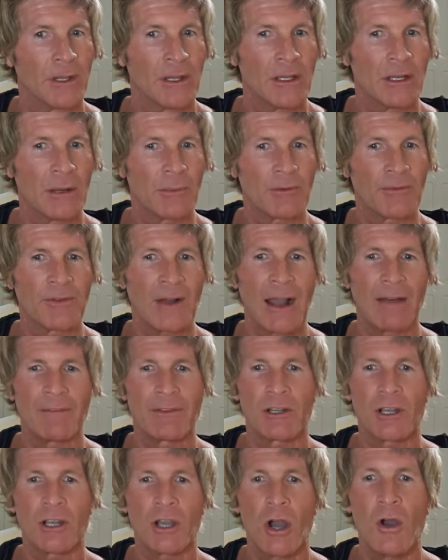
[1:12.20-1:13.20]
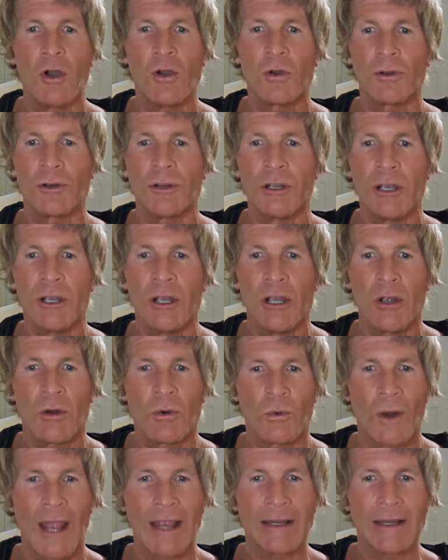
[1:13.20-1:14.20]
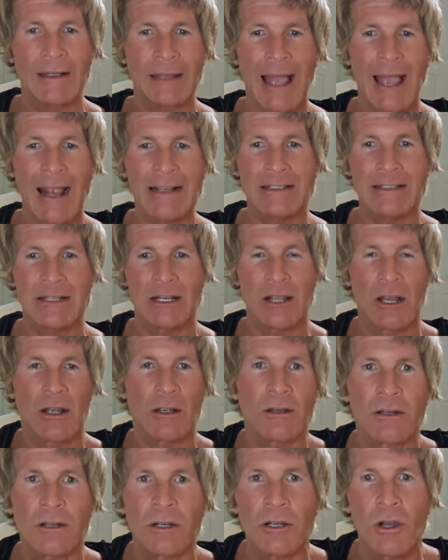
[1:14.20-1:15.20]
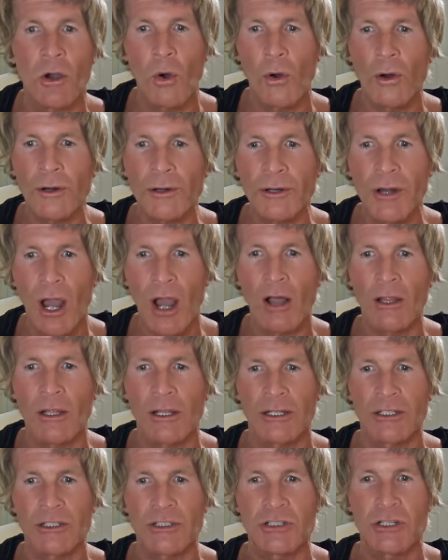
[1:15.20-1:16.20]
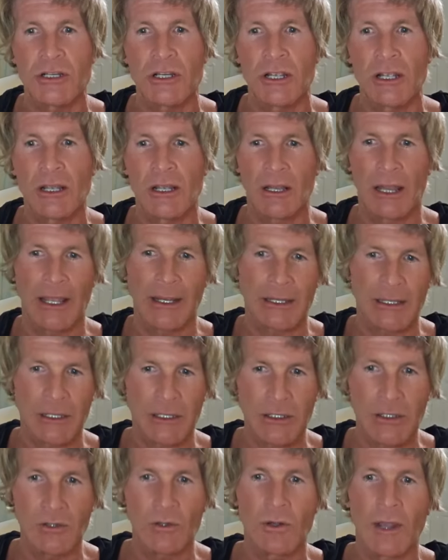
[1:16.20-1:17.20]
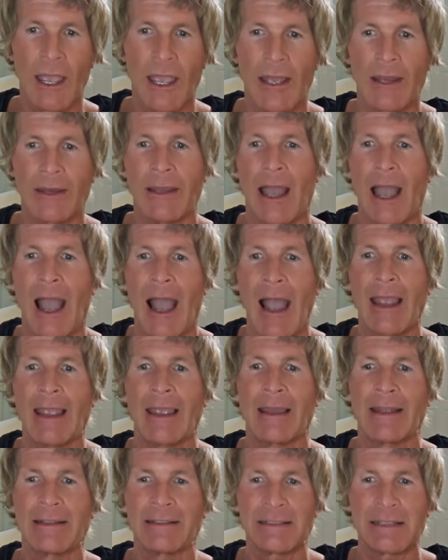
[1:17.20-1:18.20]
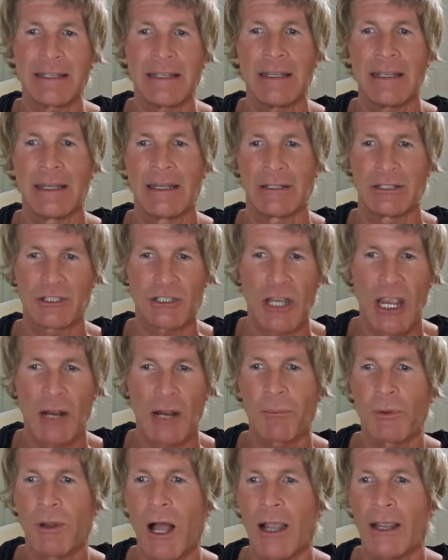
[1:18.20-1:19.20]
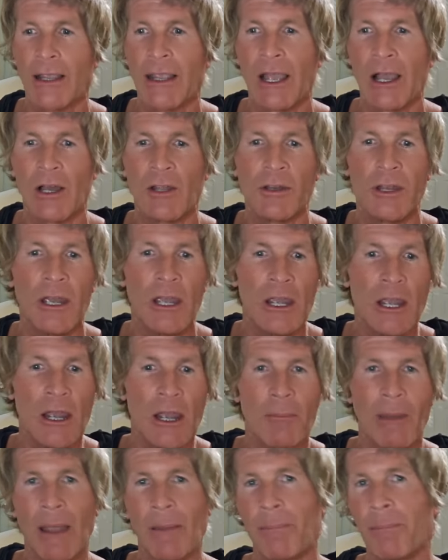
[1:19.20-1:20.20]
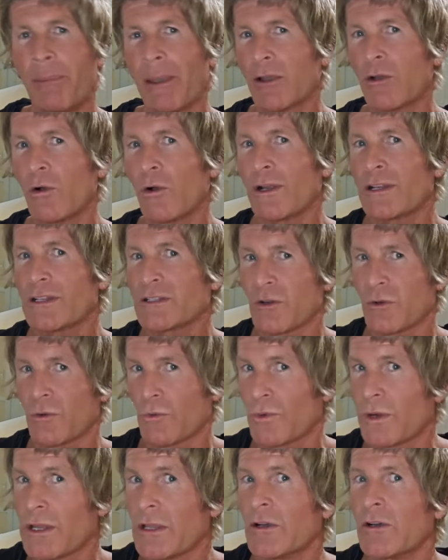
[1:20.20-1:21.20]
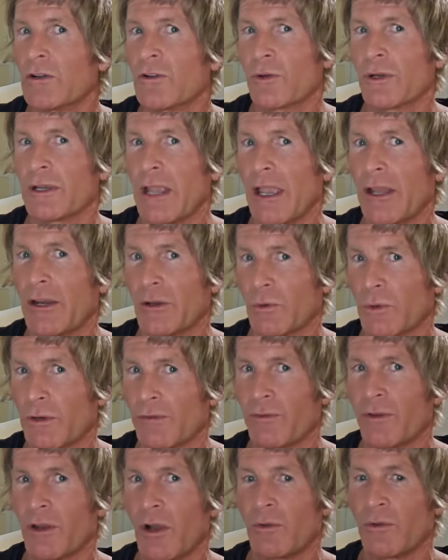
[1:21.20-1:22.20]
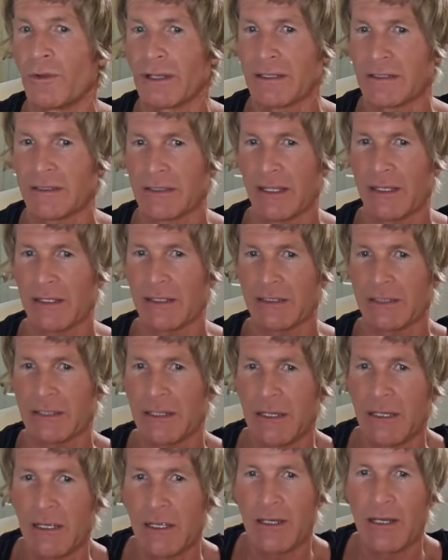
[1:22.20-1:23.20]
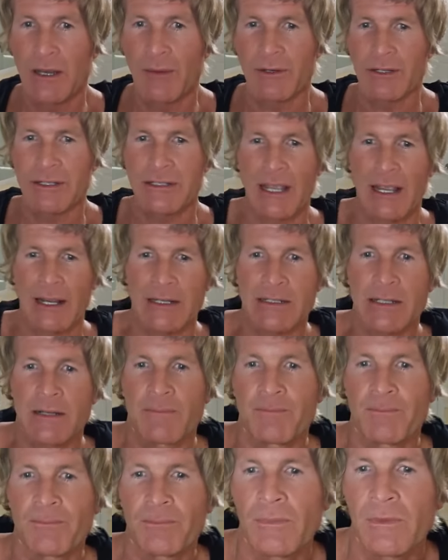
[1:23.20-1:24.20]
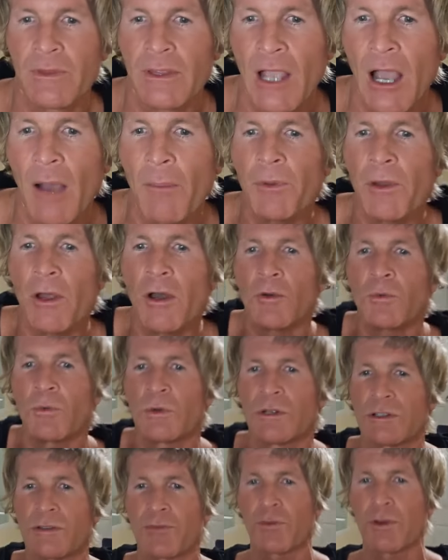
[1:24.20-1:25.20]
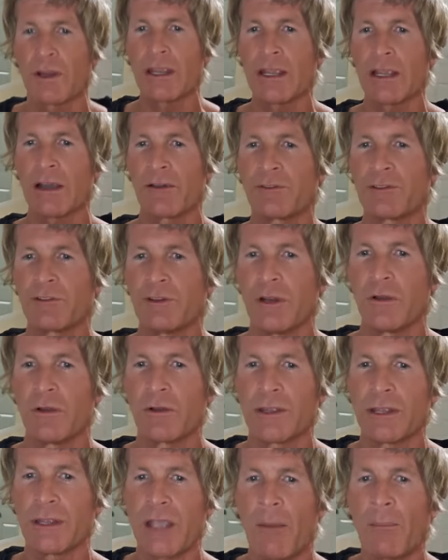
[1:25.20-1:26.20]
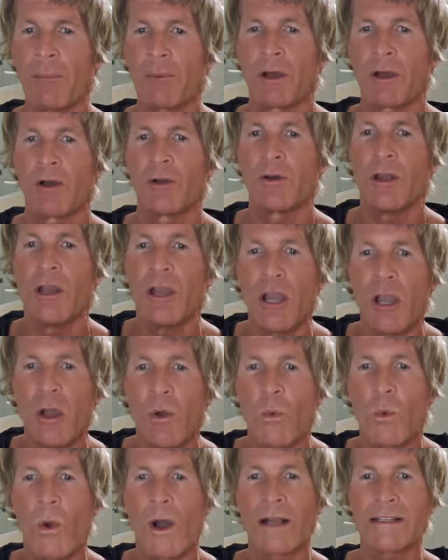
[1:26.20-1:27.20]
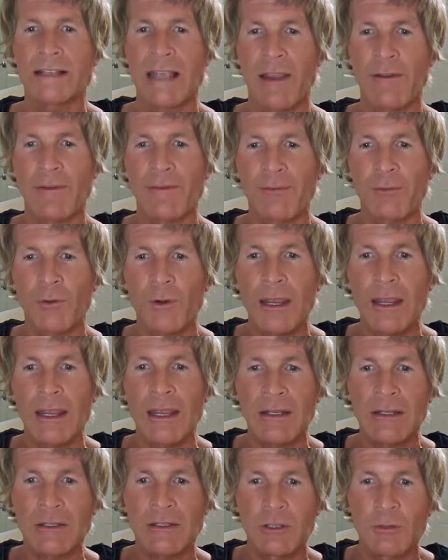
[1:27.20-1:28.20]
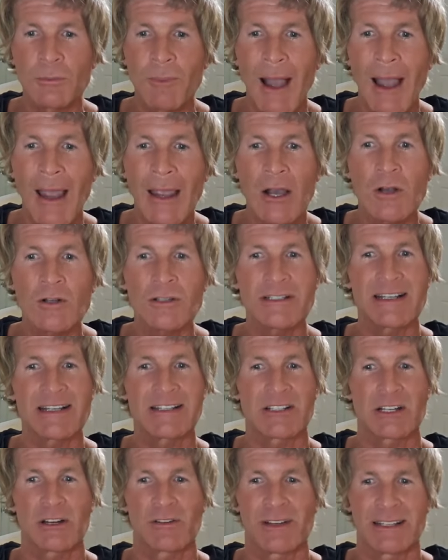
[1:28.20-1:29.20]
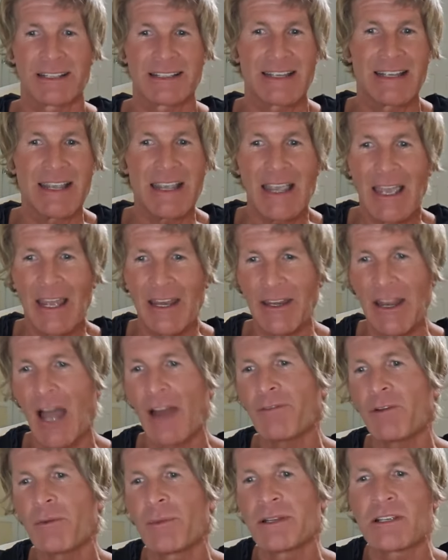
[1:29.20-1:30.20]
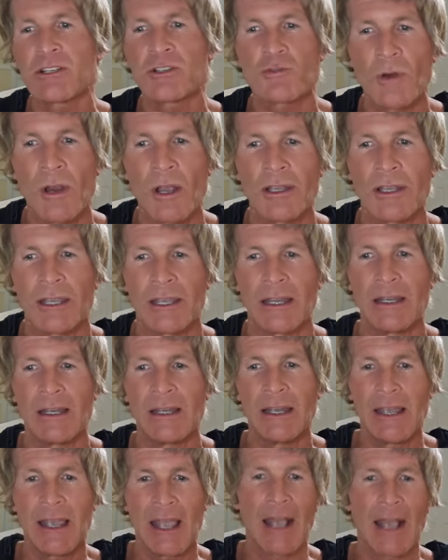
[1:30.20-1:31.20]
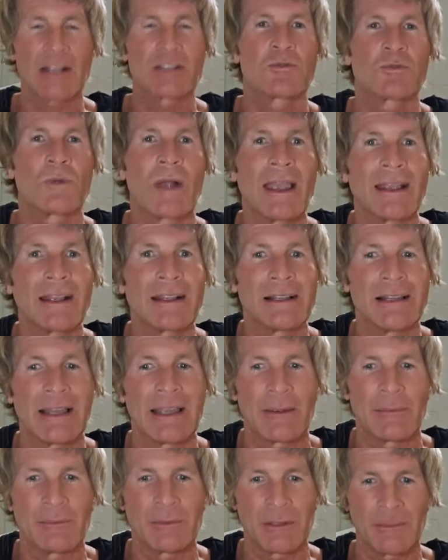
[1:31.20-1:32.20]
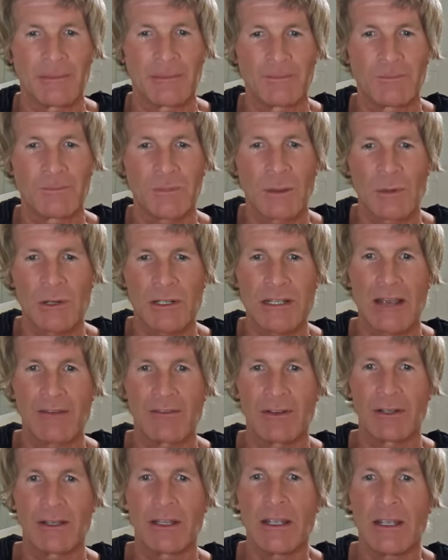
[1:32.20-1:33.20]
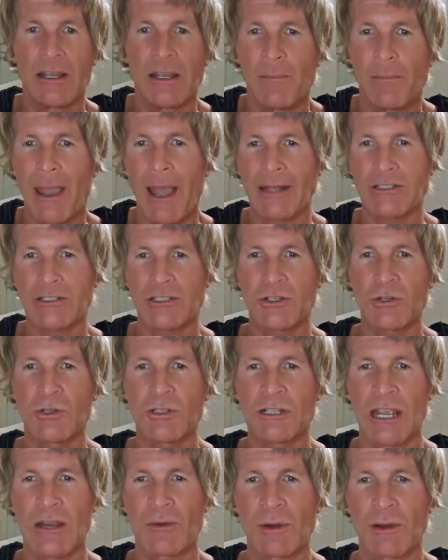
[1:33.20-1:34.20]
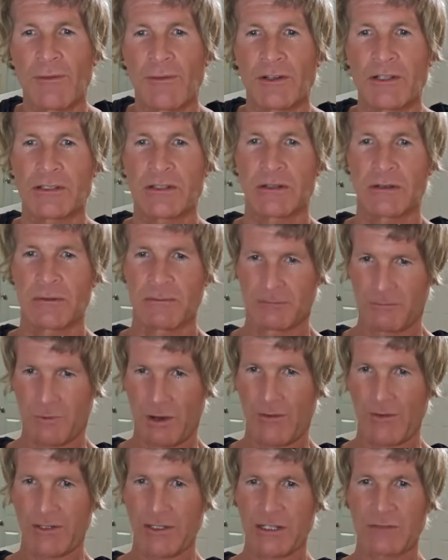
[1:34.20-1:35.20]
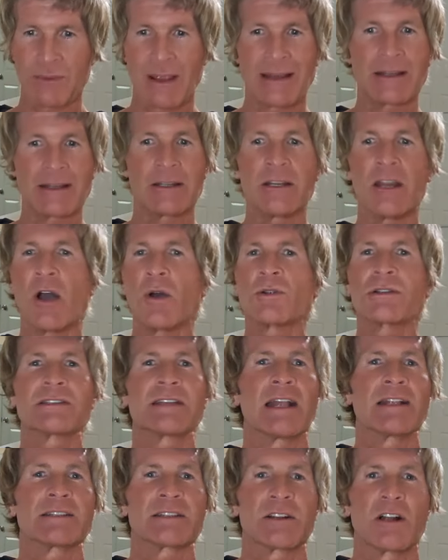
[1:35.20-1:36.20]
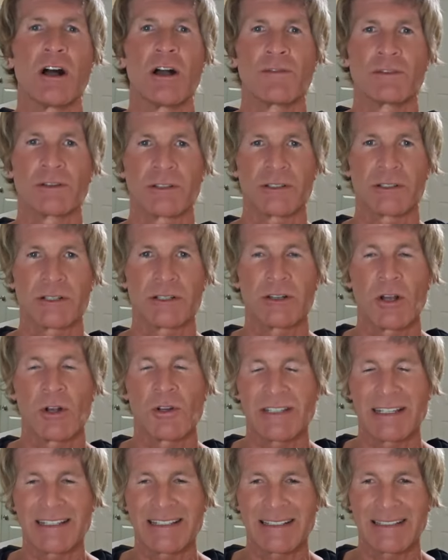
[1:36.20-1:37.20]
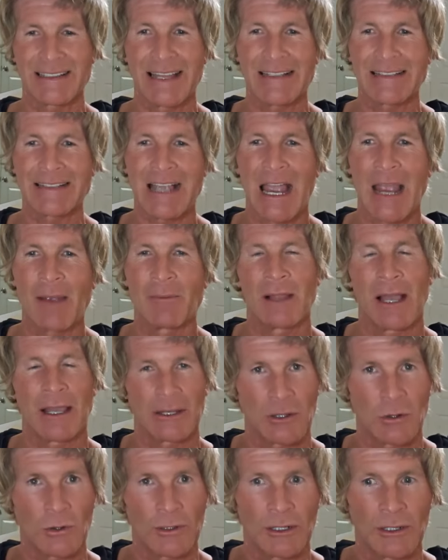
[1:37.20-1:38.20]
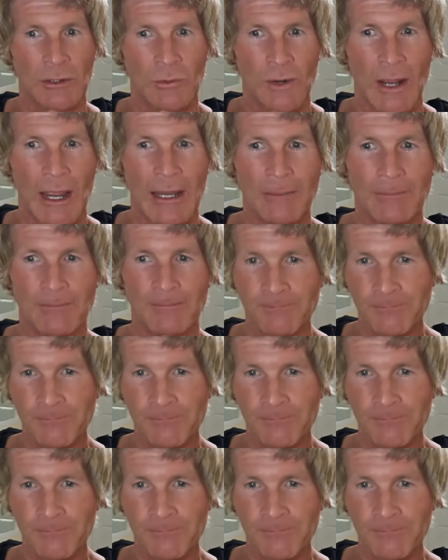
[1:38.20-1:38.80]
Number five, the code Wright lacks core knowledge like UNINT and check block held by Bitcoin's real creator would have known these things. Number six, the upload was free of the upload was a free Dubai hosting service and not from Australia, as Wright claimed. Number seven, Patch Tuesday reference, references made no sense at all for Satoshi's timeline, according to Wright.